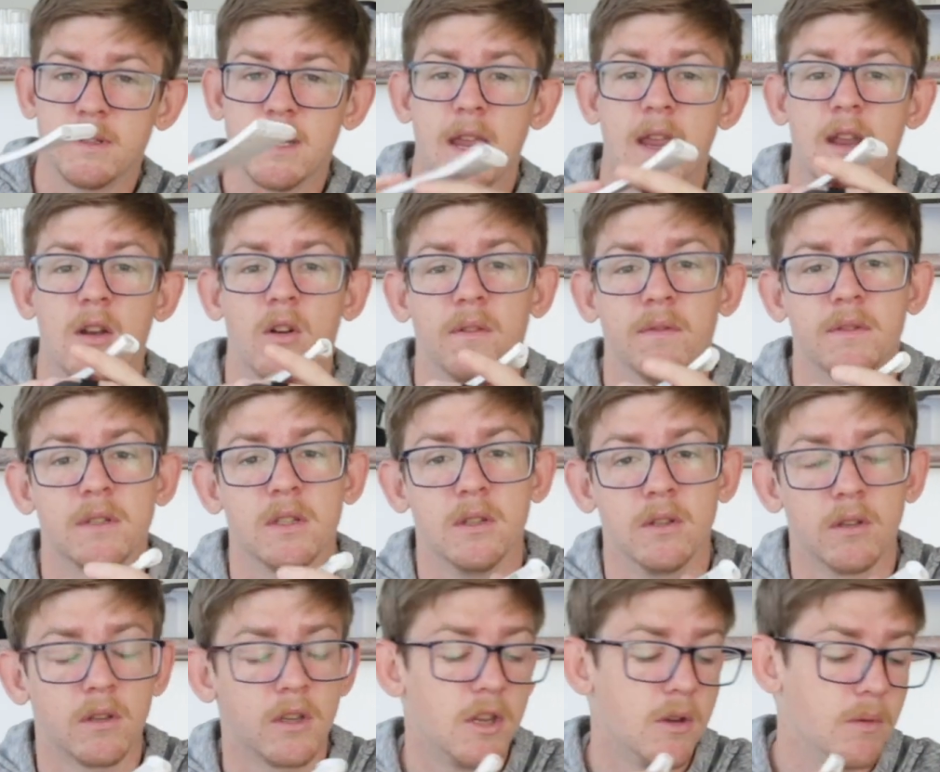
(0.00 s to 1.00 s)
to hand off
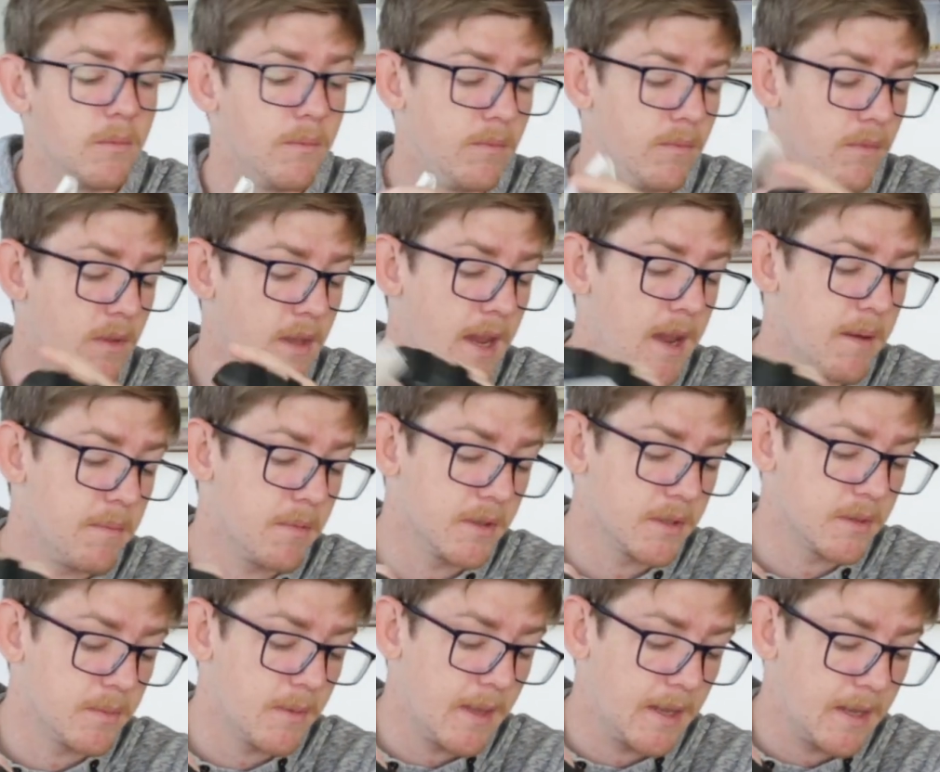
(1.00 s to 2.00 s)
to the
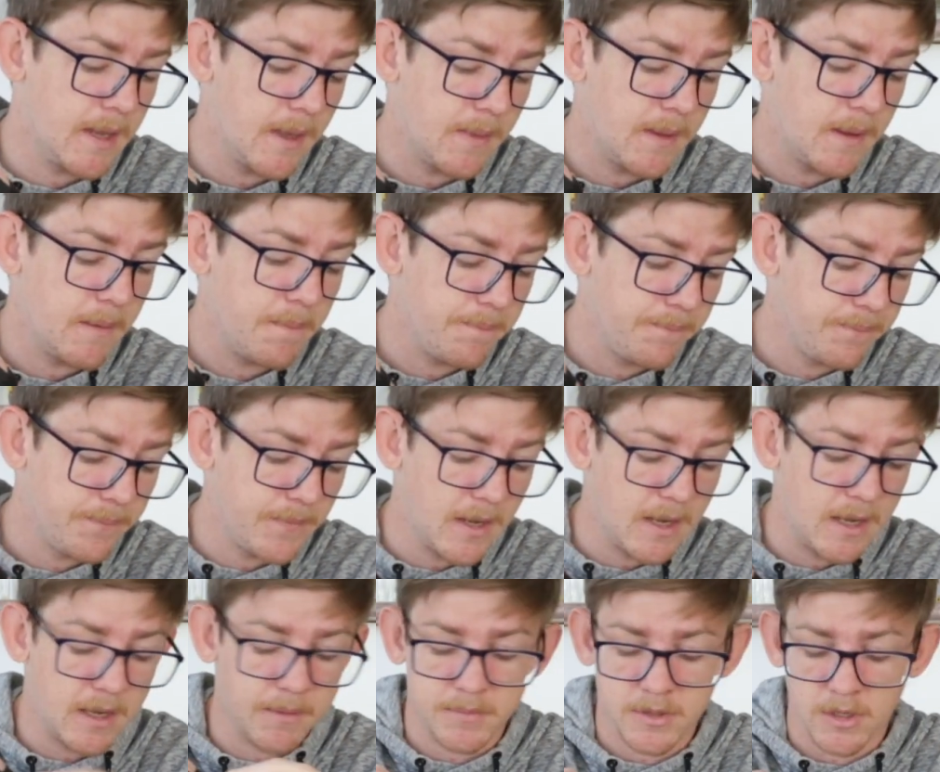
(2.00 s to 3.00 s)
ambulance when they get there.
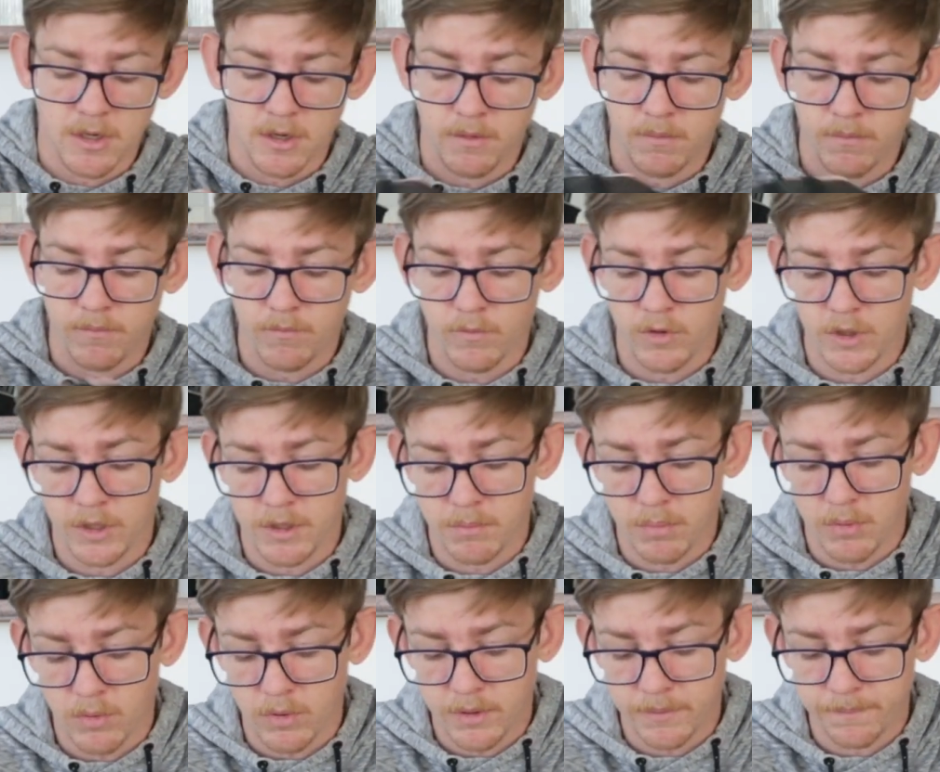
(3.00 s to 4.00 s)
So really
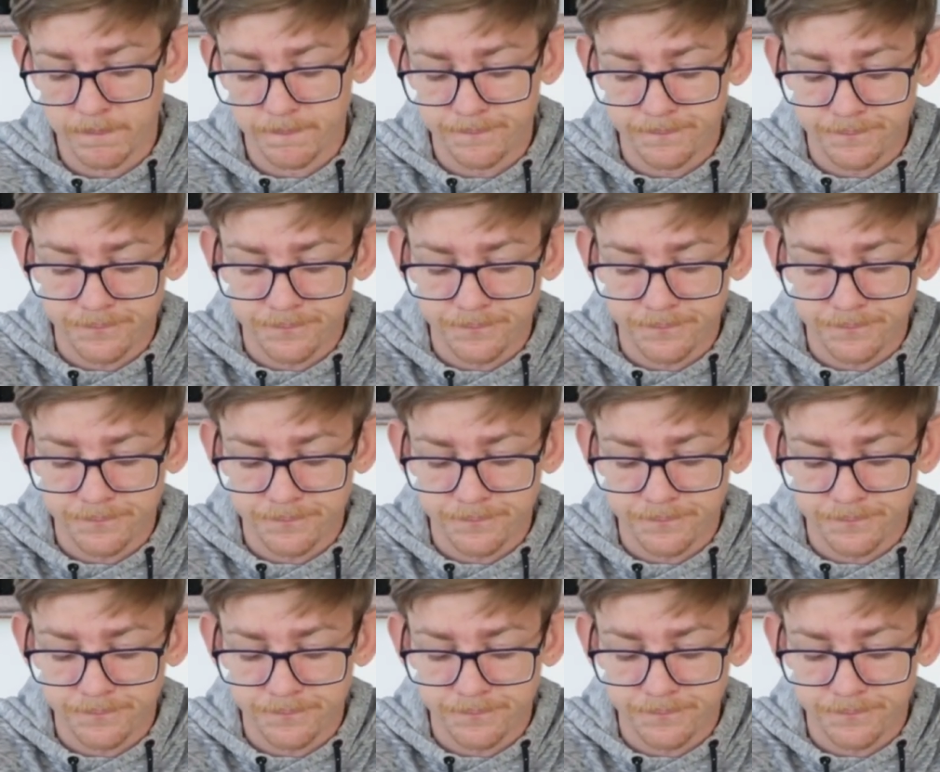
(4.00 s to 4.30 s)
important.